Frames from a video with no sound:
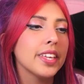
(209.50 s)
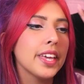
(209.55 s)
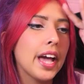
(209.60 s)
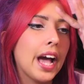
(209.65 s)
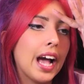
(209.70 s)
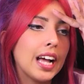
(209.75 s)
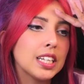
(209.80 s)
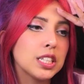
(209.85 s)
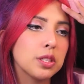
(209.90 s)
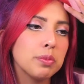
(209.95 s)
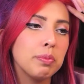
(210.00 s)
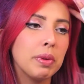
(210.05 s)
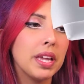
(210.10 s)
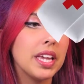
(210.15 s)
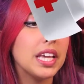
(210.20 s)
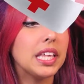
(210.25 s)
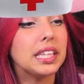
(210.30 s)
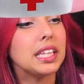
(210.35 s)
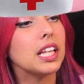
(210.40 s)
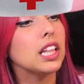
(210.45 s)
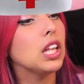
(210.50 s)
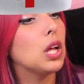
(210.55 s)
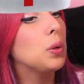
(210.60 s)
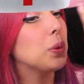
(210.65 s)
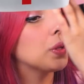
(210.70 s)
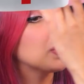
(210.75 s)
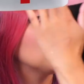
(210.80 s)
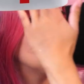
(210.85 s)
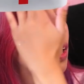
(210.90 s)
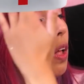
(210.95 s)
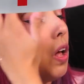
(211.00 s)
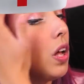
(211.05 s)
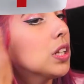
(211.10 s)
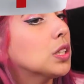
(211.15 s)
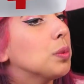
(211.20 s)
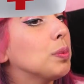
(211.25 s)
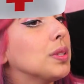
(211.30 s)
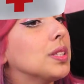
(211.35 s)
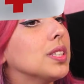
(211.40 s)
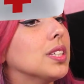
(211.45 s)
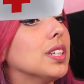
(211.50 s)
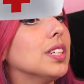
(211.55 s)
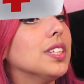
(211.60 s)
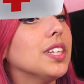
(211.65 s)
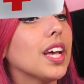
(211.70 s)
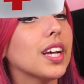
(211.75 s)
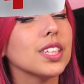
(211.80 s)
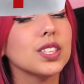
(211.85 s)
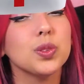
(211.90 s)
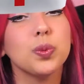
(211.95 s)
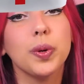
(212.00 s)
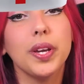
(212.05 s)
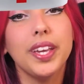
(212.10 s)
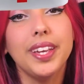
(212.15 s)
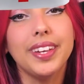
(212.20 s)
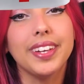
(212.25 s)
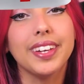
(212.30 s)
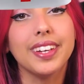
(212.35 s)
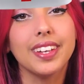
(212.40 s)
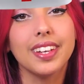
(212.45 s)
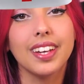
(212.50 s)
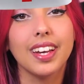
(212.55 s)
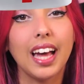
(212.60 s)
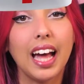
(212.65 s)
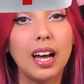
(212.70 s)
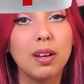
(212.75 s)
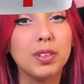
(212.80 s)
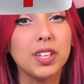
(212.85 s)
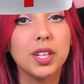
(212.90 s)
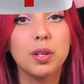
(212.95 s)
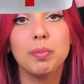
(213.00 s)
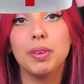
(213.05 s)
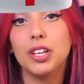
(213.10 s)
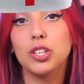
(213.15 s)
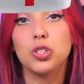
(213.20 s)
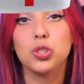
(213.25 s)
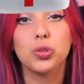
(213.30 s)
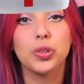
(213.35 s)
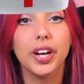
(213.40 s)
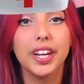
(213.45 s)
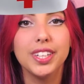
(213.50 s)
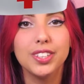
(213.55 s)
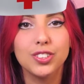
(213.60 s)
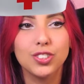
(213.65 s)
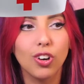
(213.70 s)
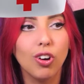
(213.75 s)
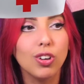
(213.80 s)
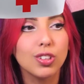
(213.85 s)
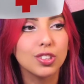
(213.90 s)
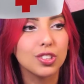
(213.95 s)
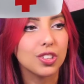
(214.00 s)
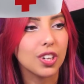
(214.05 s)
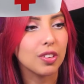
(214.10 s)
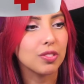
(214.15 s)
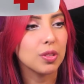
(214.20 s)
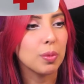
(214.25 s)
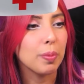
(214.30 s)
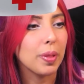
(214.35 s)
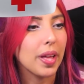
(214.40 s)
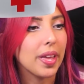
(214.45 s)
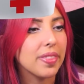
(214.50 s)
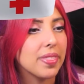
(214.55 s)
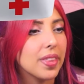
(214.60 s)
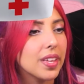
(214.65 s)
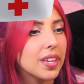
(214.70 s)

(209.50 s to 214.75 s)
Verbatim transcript: catch me at the local hospital next week. I'm going to be a trained doctor after playing